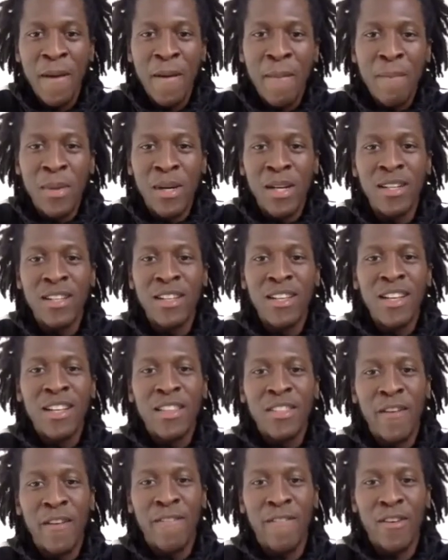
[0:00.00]
But
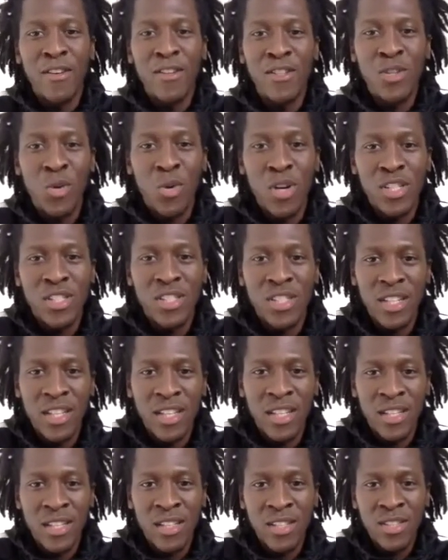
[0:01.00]
the first question
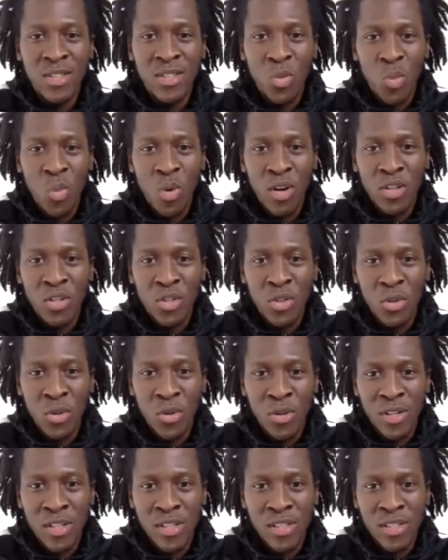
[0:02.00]
is, what do you
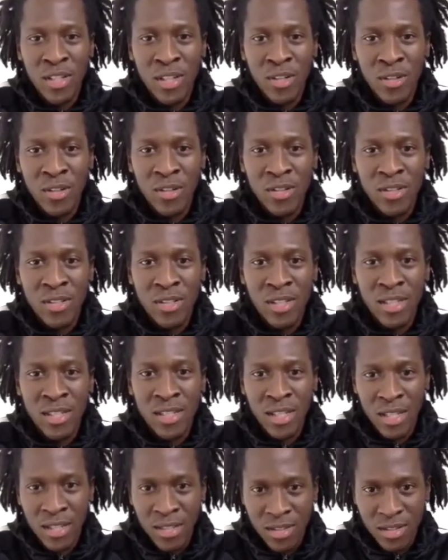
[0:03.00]
consider
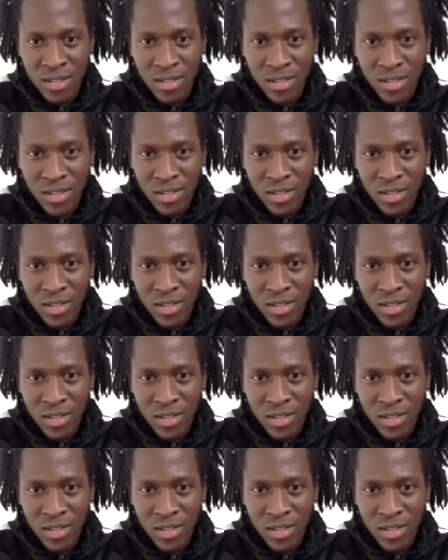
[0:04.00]
success?